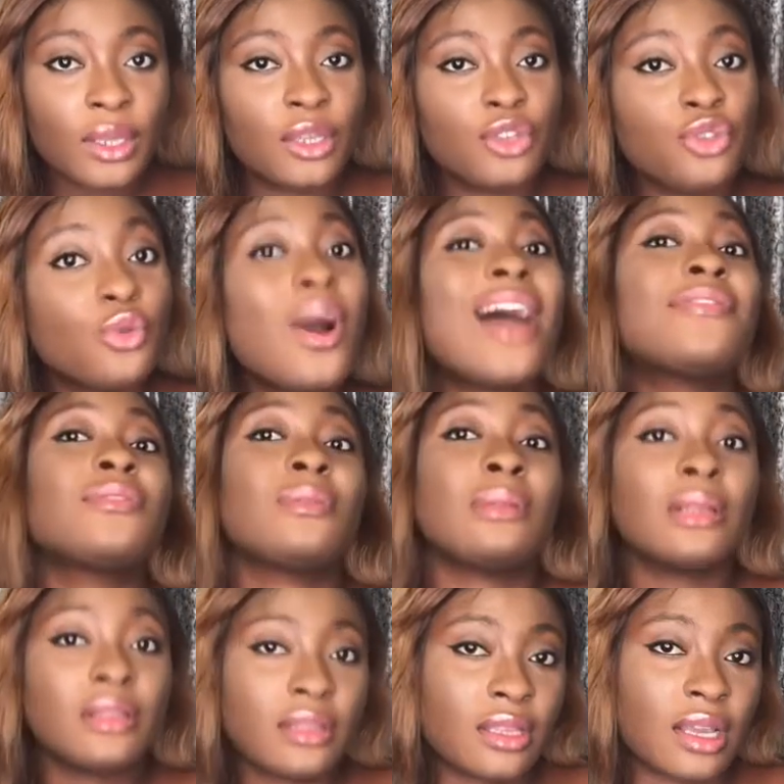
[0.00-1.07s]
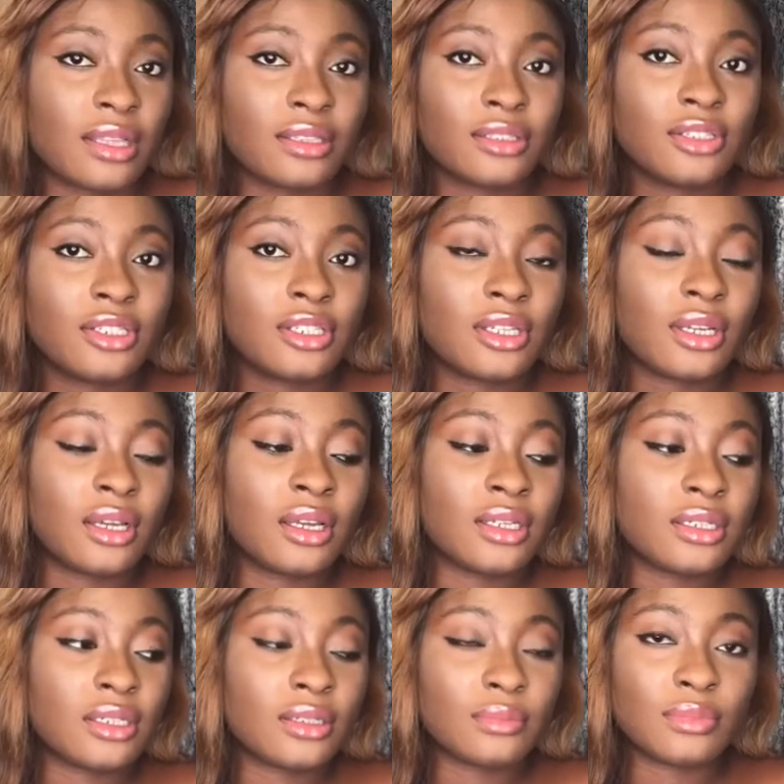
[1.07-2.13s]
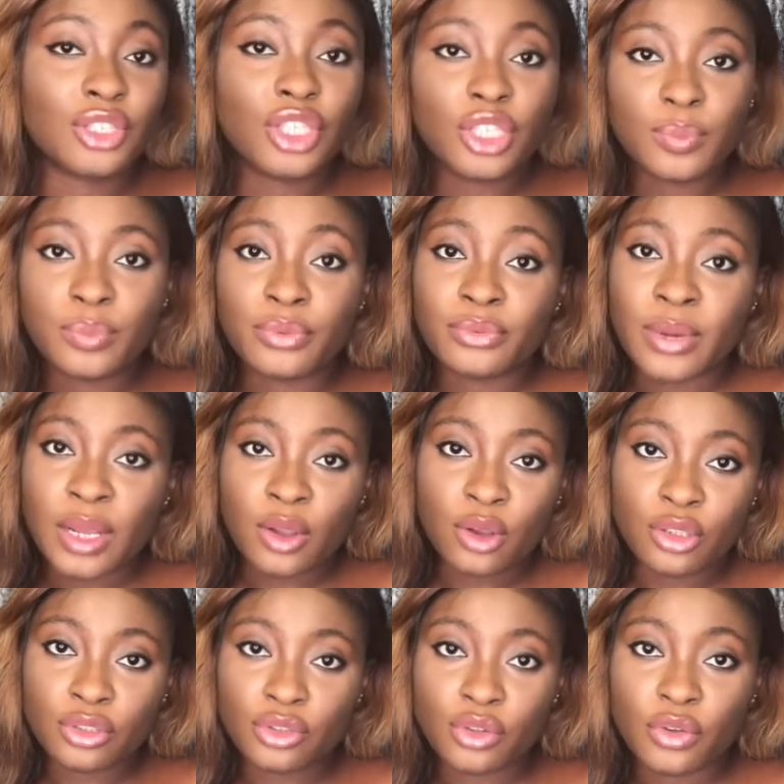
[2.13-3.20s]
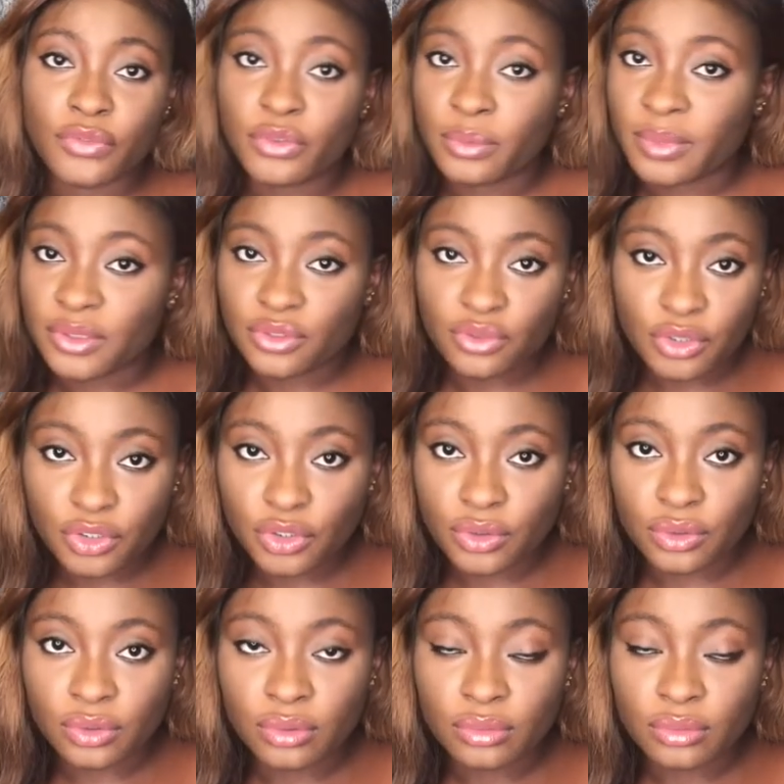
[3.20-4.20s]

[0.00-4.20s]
You have to learn that and keep records of your menstruation.